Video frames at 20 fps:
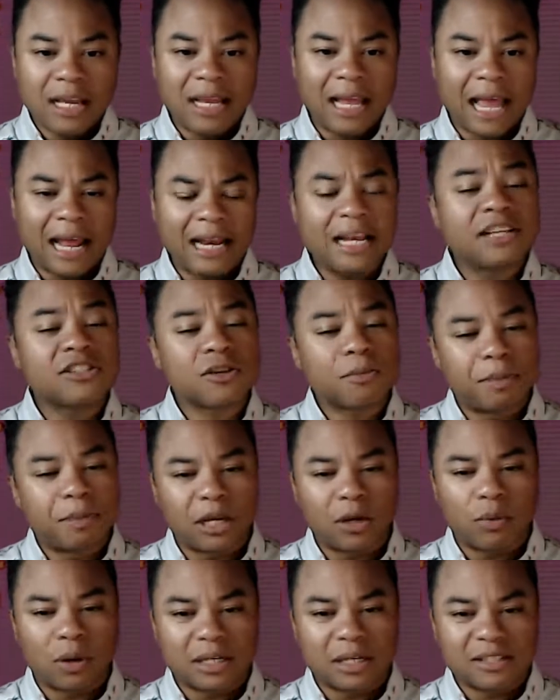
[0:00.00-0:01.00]
And here's a
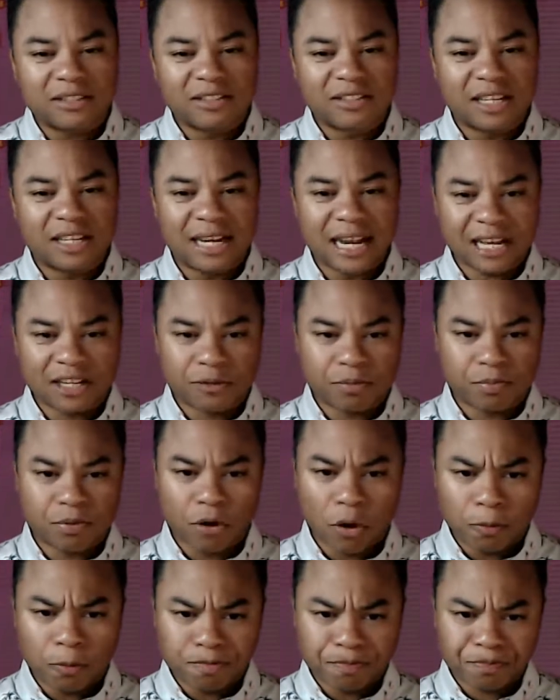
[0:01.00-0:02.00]
big one. This is the next
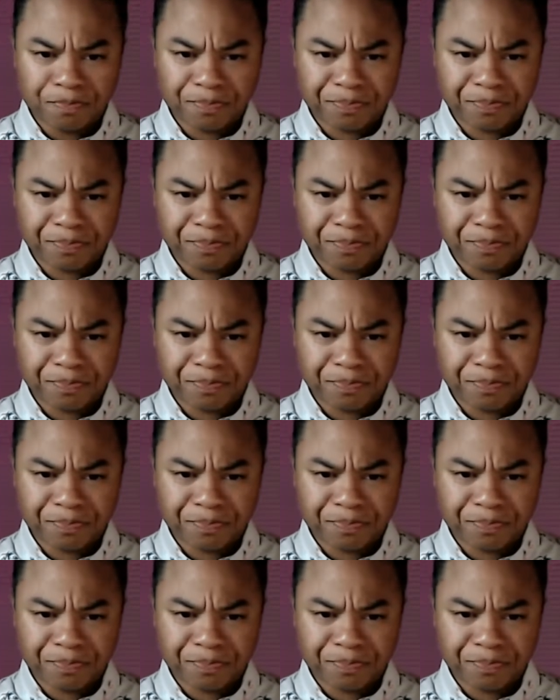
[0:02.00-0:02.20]
pro.